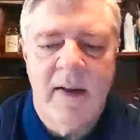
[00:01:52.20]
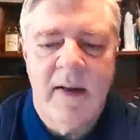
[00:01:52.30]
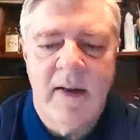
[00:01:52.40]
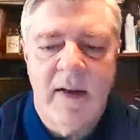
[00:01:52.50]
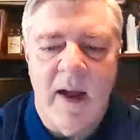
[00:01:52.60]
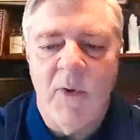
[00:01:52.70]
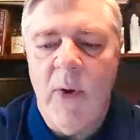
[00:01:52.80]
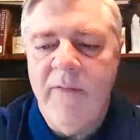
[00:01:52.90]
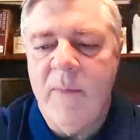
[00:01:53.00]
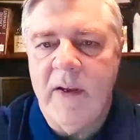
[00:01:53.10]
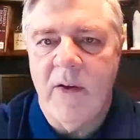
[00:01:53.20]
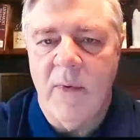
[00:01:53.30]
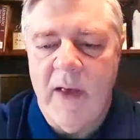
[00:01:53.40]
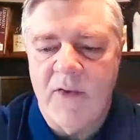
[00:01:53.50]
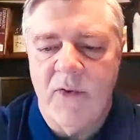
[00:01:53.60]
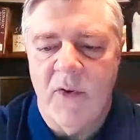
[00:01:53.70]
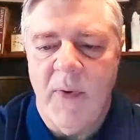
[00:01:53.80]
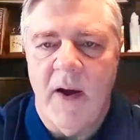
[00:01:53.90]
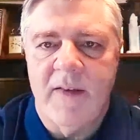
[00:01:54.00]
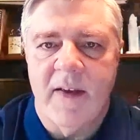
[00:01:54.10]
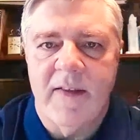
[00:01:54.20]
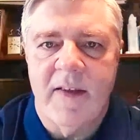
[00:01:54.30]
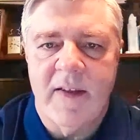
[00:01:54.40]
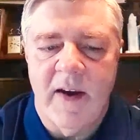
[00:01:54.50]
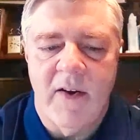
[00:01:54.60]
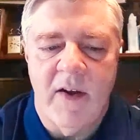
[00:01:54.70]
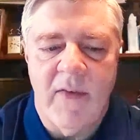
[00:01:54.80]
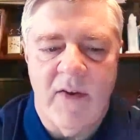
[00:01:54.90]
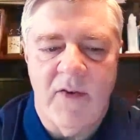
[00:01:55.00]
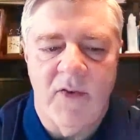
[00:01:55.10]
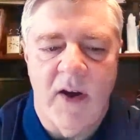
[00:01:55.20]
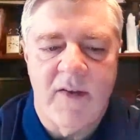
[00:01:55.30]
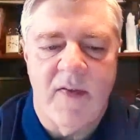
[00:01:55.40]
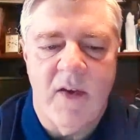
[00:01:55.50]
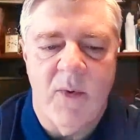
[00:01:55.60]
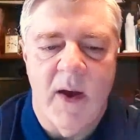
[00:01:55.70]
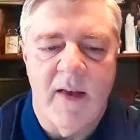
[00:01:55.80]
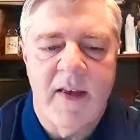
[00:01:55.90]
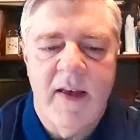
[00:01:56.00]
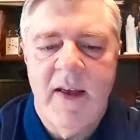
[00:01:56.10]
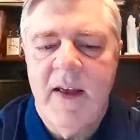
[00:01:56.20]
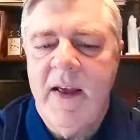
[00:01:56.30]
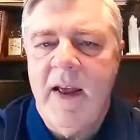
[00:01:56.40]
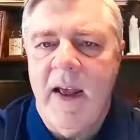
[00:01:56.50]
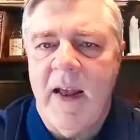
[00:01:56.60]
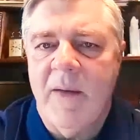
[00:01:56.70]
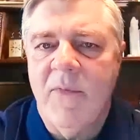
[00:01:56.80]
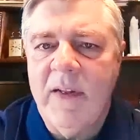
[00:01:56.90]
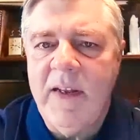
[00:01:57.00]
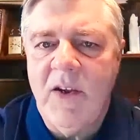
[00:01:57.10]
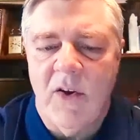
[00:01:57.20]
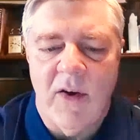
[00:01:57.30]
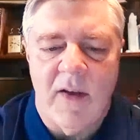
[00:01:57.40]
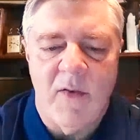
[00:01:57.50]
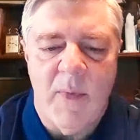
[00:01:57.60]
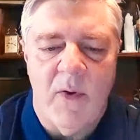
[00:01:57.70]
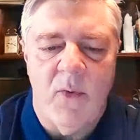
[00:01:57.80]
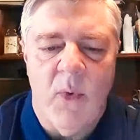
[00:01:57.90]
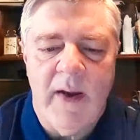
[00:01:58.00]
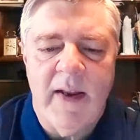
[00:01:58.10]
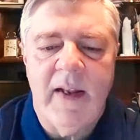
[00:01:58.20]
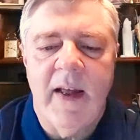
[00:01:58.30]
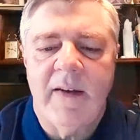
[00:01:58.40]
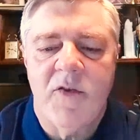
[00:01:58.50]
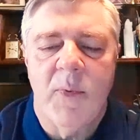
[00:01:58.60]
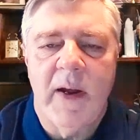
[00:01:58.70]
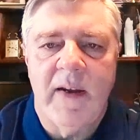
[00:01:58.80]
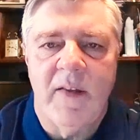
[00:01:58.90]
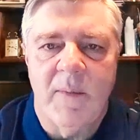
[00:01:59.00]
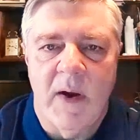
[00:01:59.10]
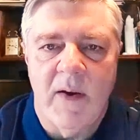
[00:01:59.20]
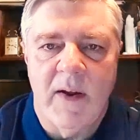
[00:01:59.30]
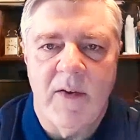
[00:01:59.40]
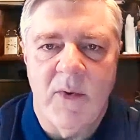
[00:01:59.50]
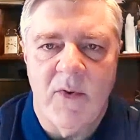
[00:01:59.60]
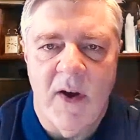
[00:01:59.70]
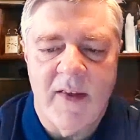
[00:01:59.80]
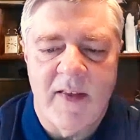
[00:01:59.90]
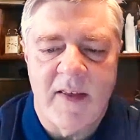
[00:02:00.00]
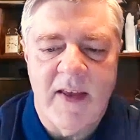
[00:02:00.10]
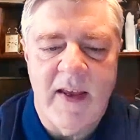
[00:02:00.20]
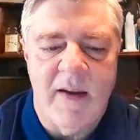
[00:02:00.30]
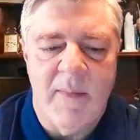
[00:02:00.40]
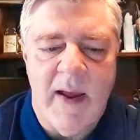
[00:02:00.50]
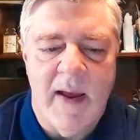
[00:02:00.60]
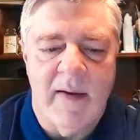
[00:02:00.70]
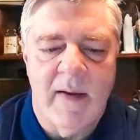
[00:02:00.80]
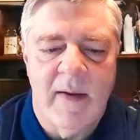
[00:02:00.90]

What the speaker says: I'm quite familiar with escrow deposits as an area of interest in the U.S., and I'm really curious about what Intellect is bringing to the market to address this key demand.